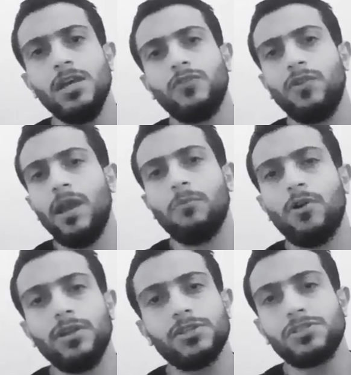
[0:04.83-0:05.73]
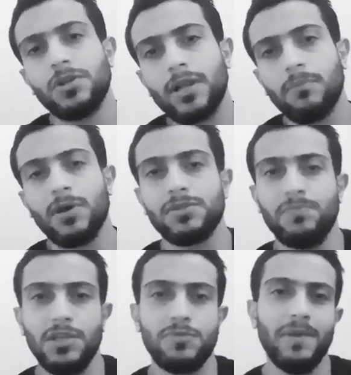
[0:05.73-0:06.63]
Today I'm going to talk about
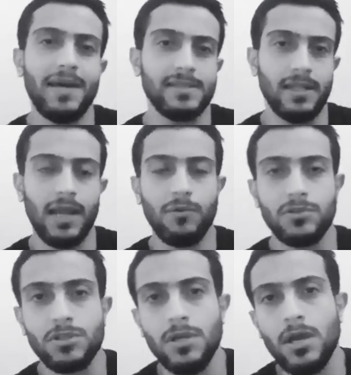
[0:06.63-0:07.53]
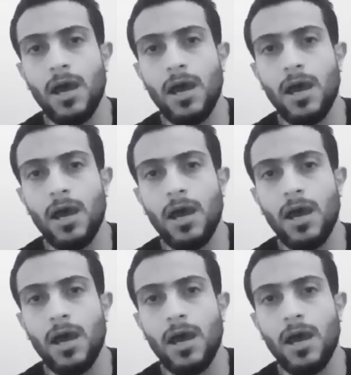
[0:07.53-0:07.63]
PHP as a language.